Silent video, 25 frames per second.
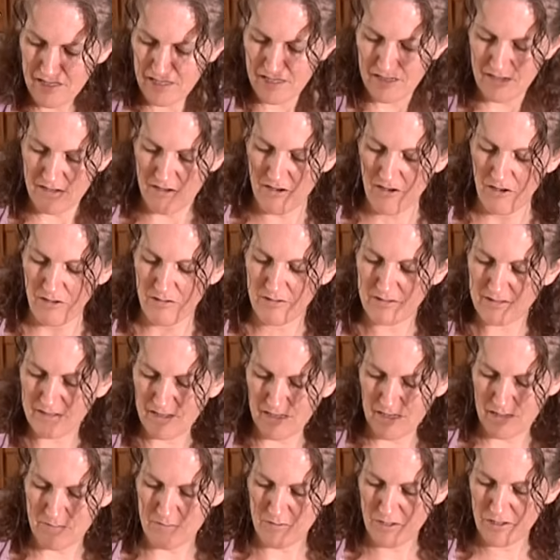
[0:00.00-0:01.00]
in no
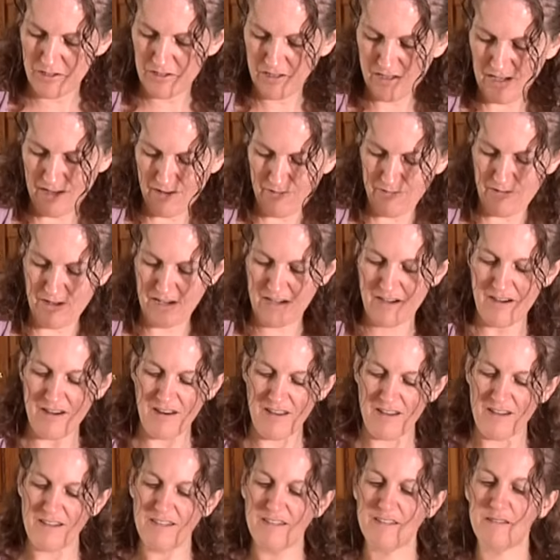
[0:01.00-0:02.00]
time you should have a
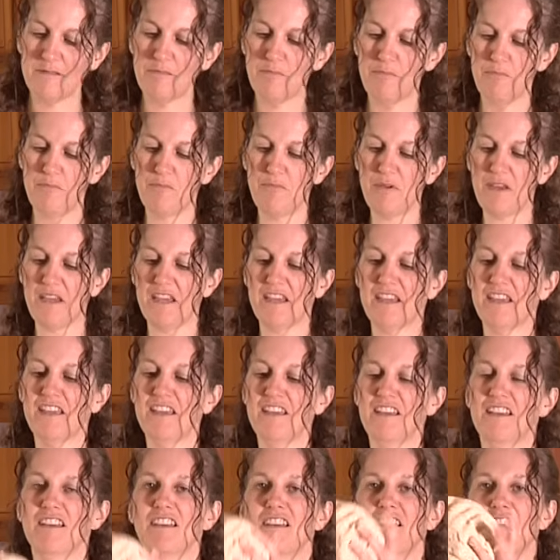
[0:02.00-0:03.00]
nice big
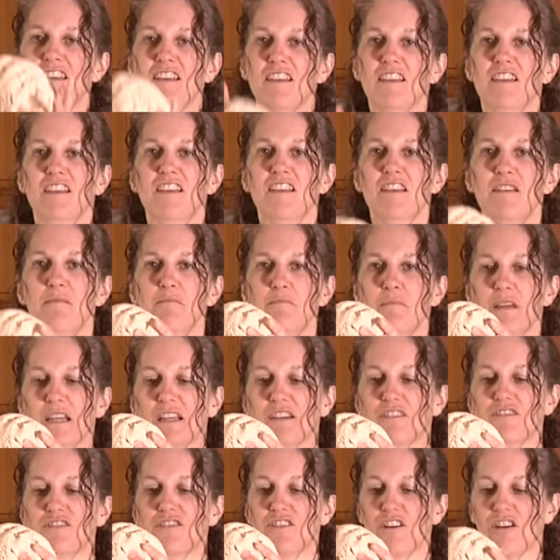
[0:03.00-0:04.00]

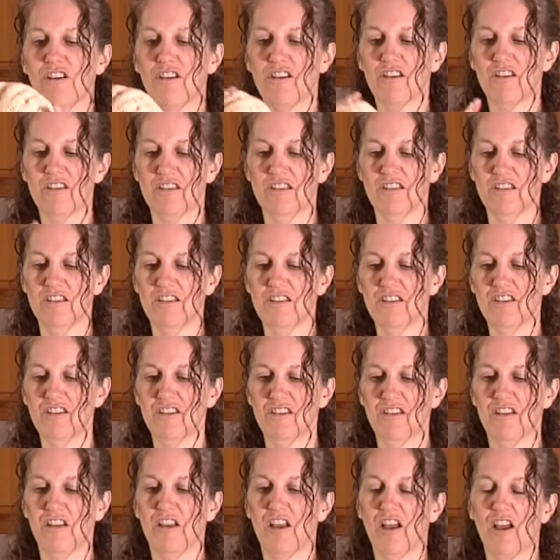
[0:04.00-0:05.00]
mixture
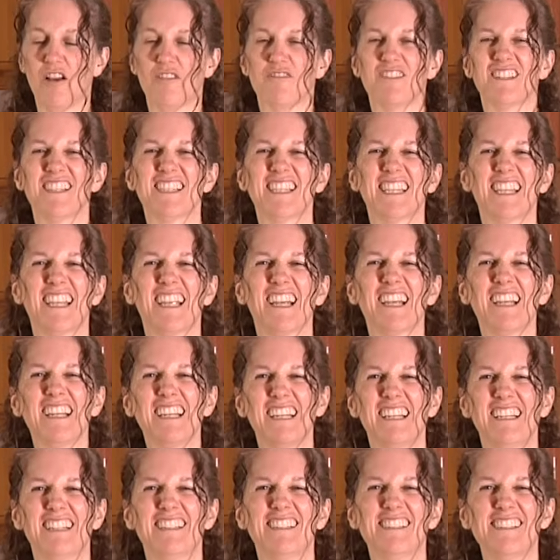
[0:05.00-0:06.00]
of
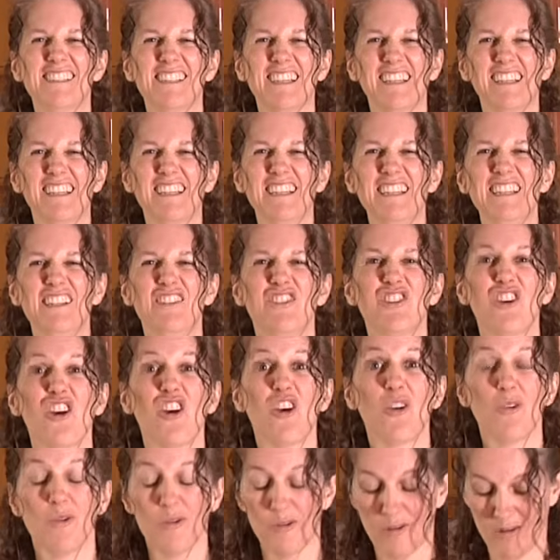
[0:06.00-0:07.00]
slightly sticky
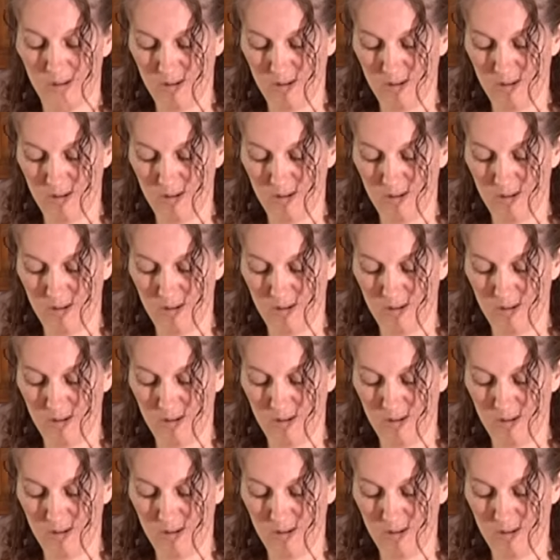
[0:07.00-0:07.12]
dough.